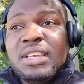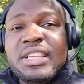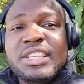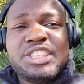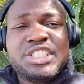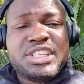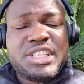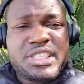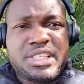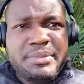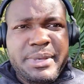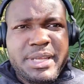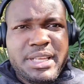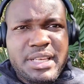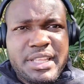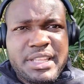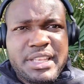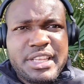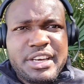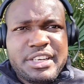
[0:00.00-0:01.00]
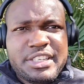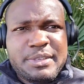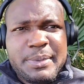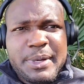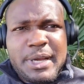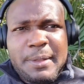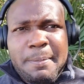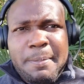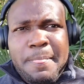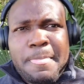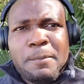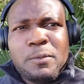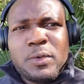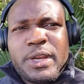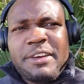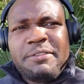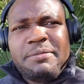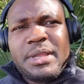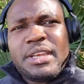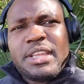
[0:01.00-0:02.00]
legitimately their spot
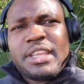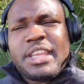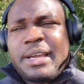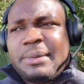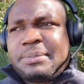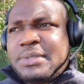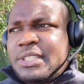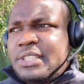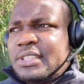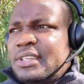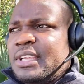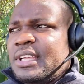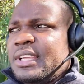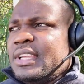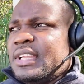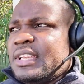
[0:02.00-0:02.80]
would have been the captain.